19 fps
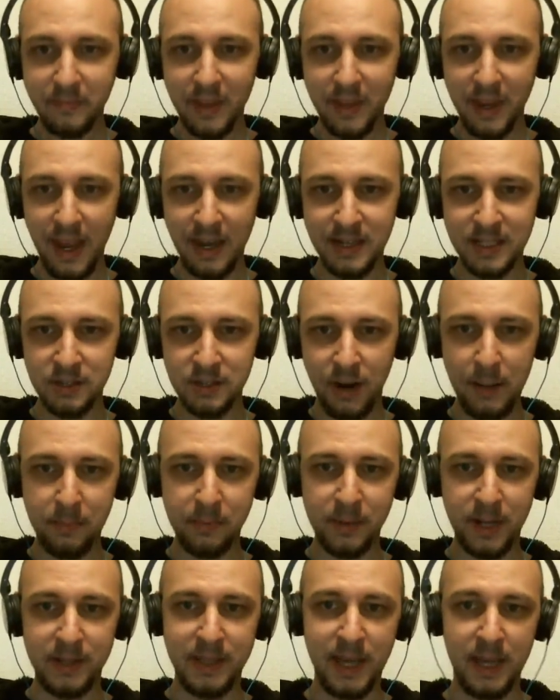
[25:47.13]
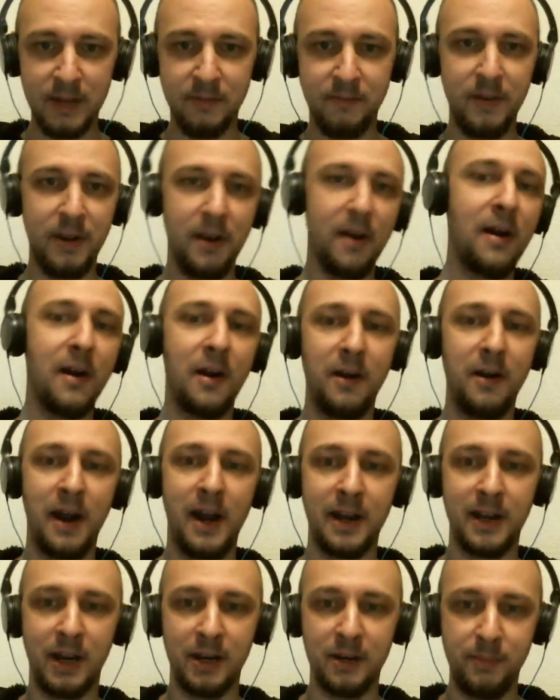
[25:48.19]
And so I played that in VR, and
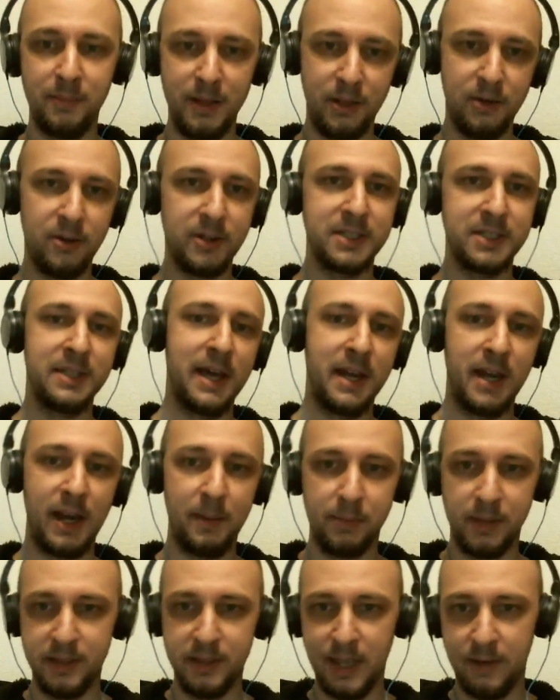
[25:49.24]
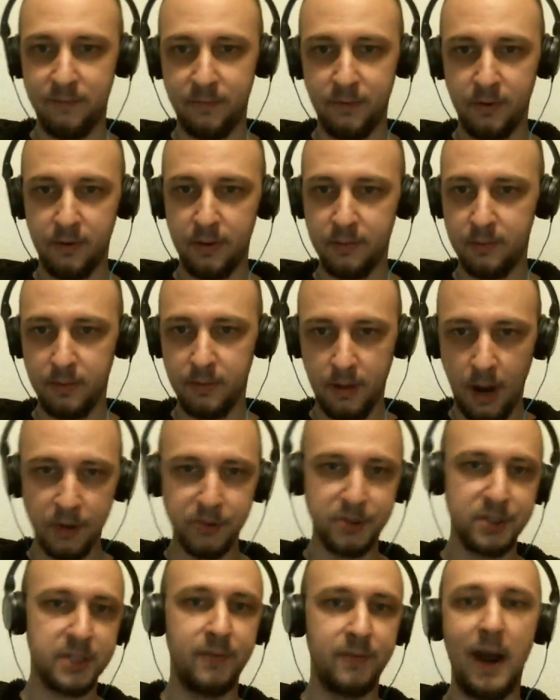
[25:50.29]
I got completely hooked in that. And I played that for
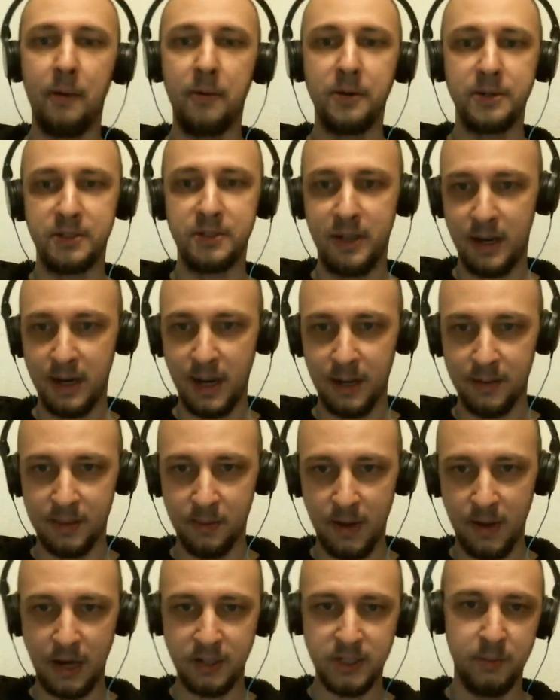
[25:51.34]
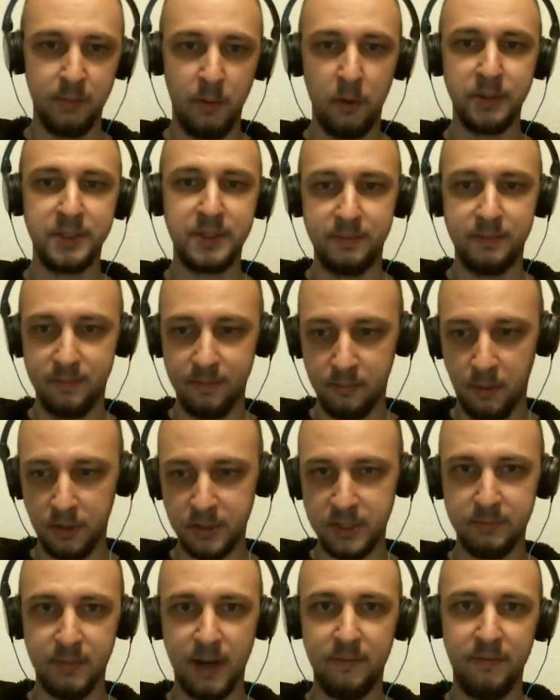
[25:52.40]
hundreds of hours. So that I got actually
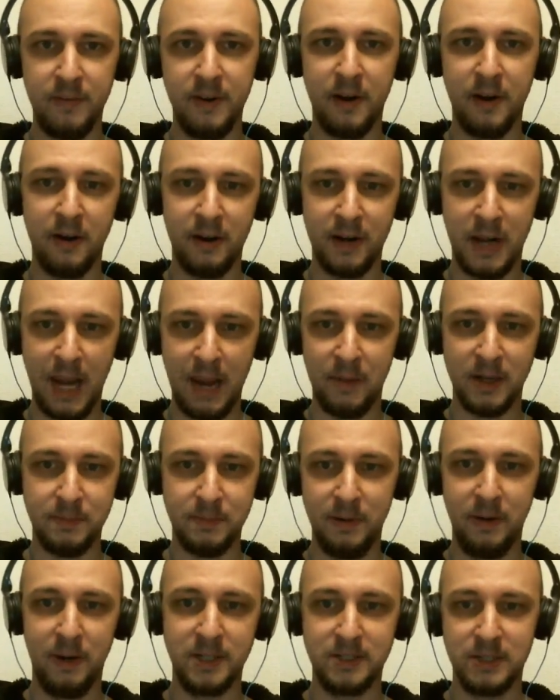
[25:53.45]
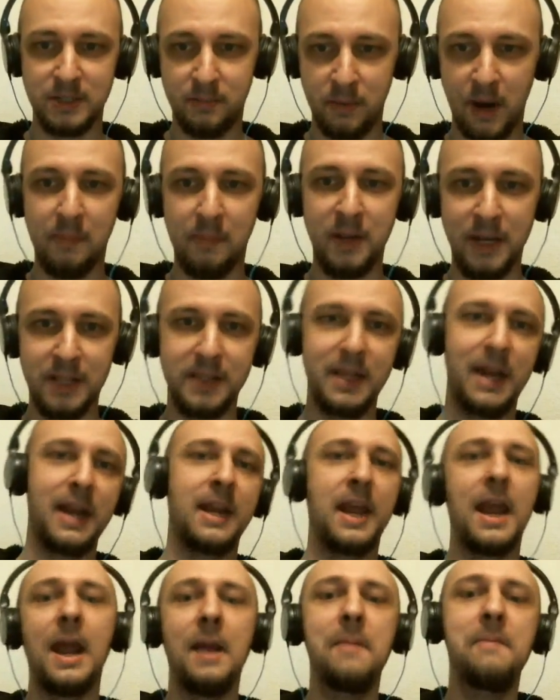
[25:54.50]
most of my VR game experience is probably in that
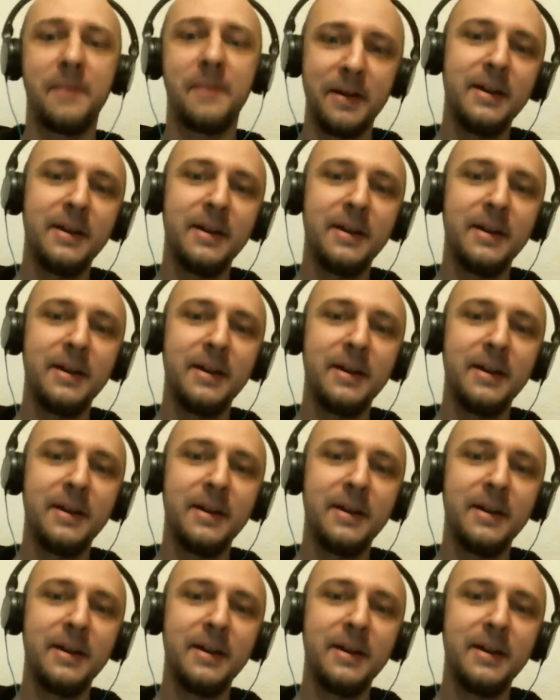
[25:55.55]
game.